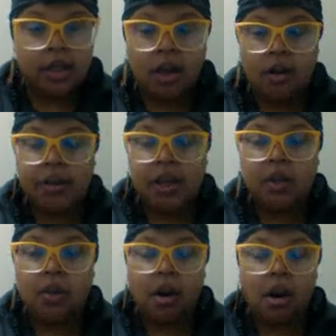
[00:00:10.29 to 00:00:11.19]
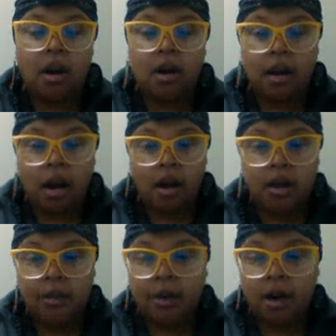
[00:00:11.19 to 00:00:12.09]
so hopefully you are all
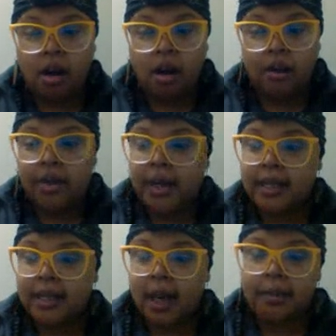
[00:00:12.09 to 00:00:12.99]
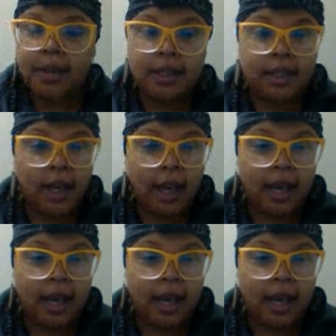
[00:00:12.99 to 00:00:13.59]
caught up on the assignments